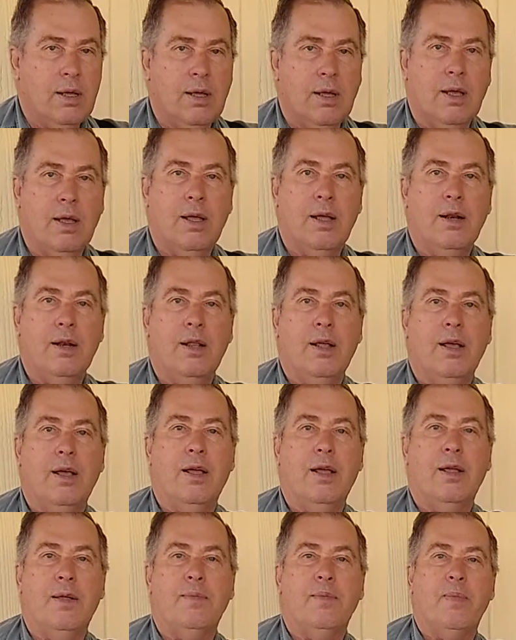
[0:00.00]
and
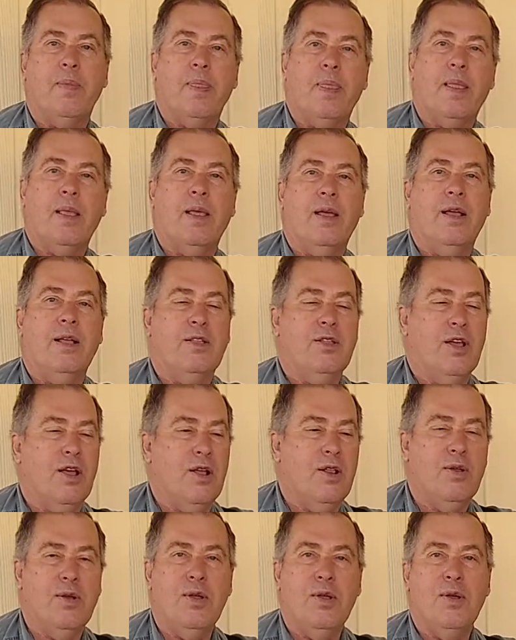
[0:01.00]
I thought,
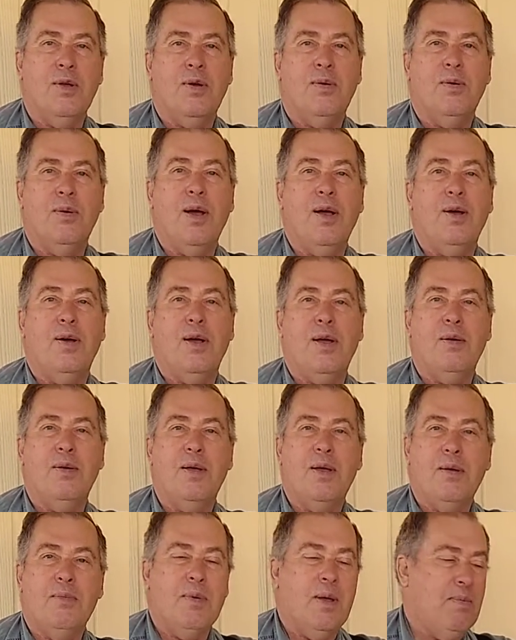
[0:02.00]
wow,
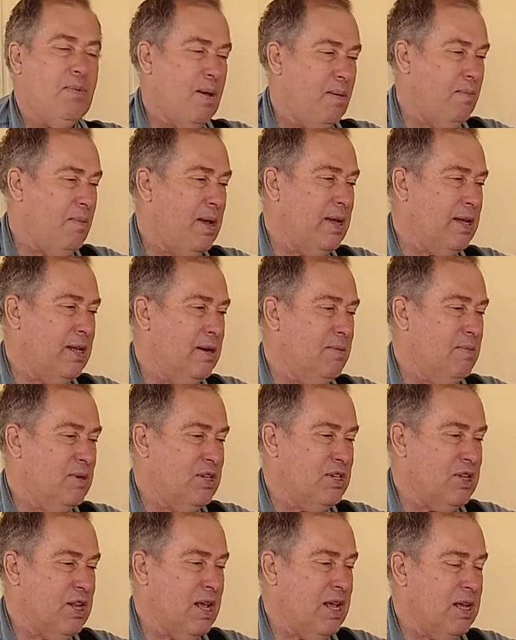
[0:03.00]
maybe I'm making a
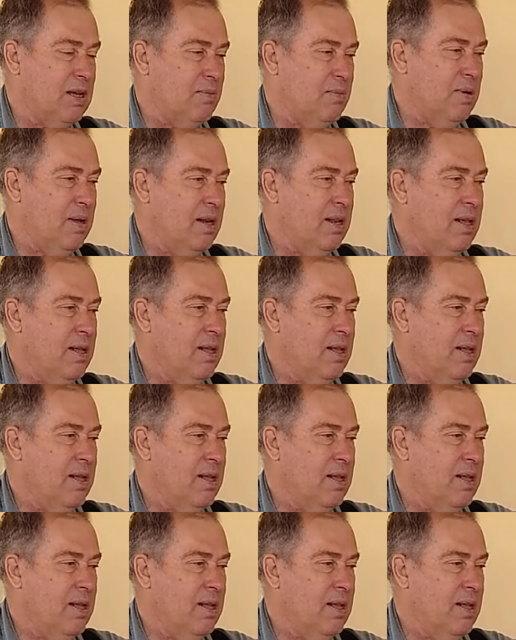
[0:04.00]
mistake. But